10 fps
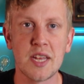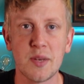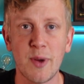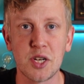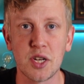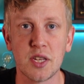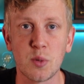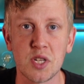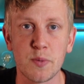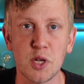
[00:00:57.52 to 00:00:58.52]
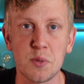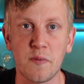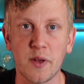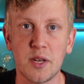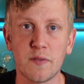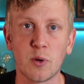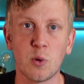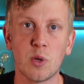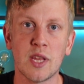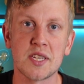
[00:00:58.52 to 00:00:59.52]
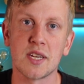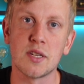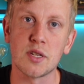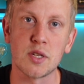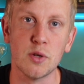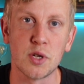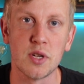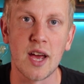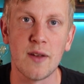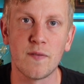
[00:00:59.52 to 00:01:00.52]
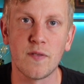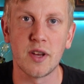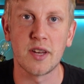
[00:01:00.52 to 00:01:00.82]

as I mentioned, this one's supposed to be fairly difficult. Let's get into the solution and find